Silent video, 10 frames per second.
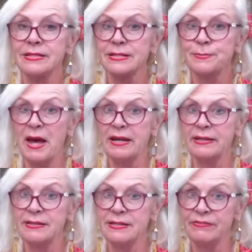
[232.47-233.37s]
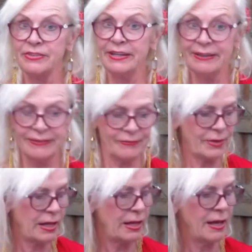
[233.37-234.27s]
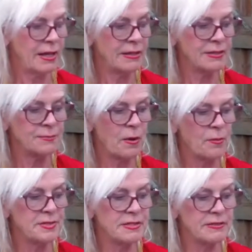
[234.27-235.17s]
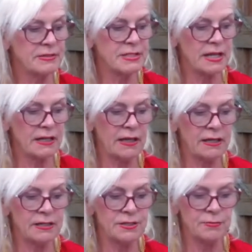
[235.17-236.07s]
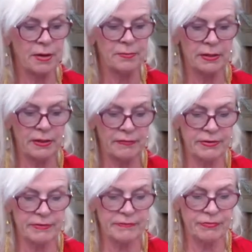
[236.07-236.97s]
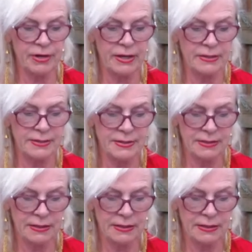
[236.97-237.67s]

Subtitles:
This is Patty Tiffany, and this poem is dedicated to my beloved friend,